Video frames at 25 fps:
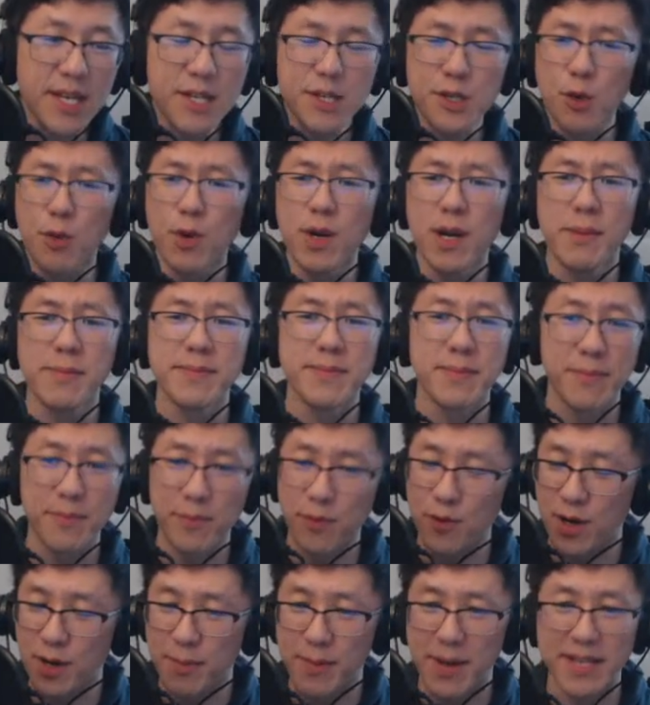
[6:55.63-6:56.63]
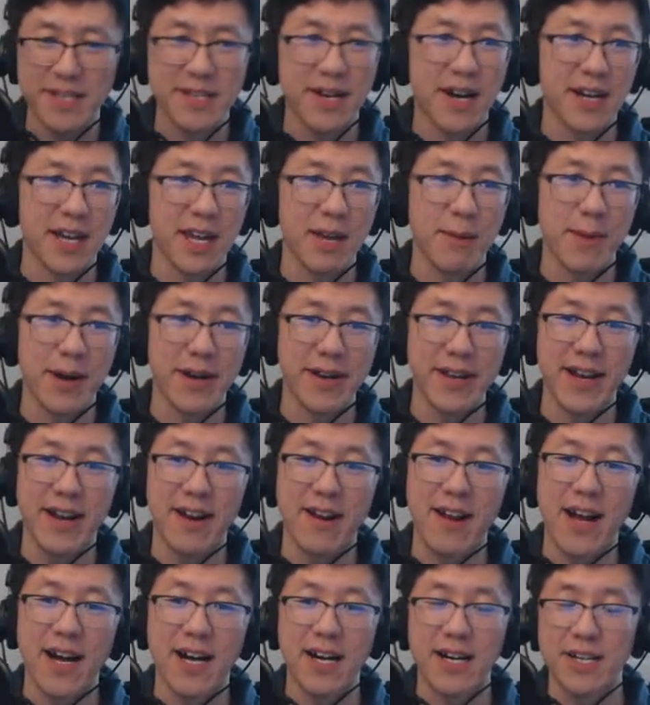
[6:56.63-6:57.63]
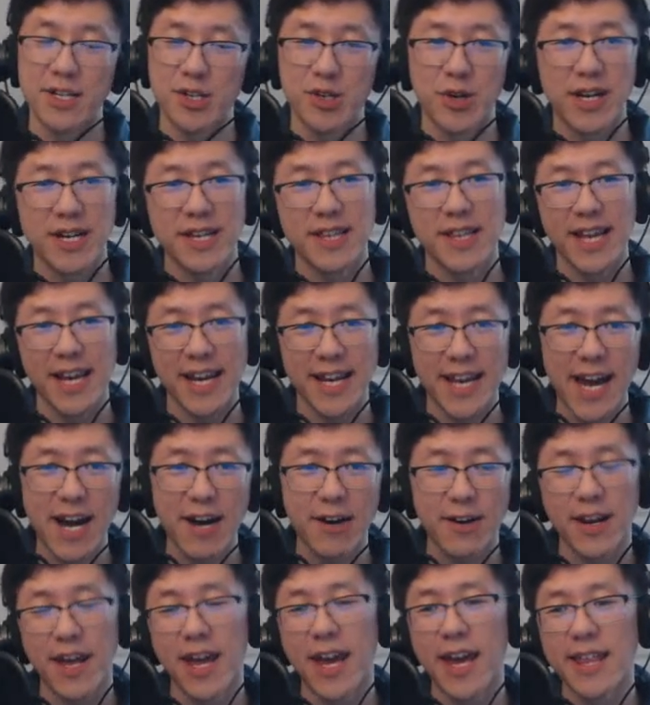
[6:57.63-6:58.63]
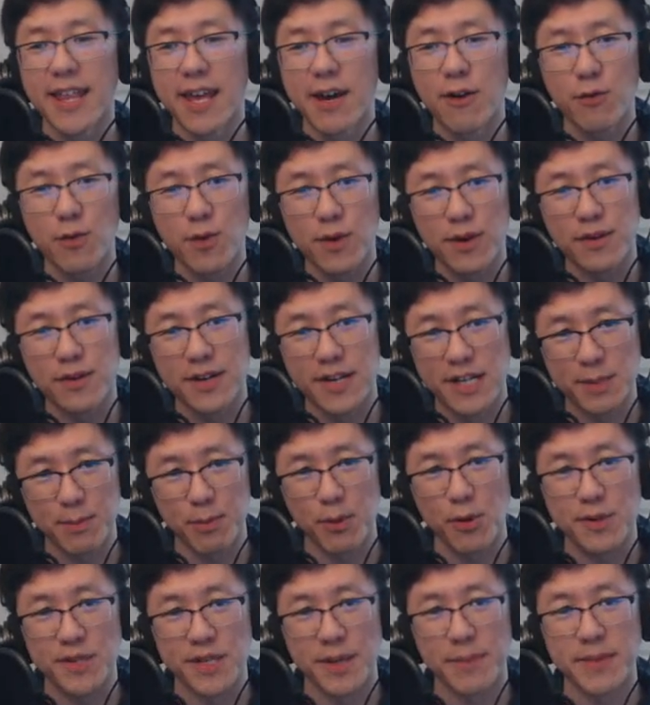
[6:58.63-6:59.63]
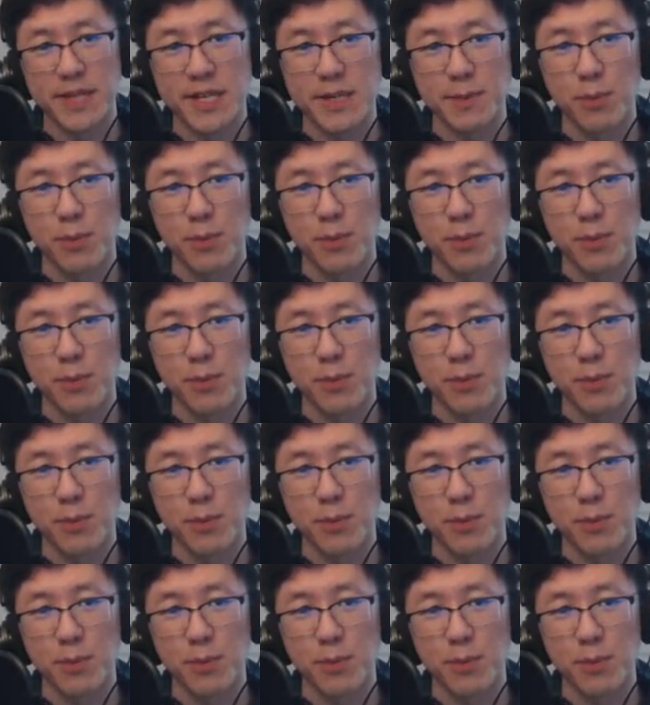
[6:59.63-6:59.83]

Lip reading: So what am I talking about here? I'll try to lay it out and then we'll explore some of these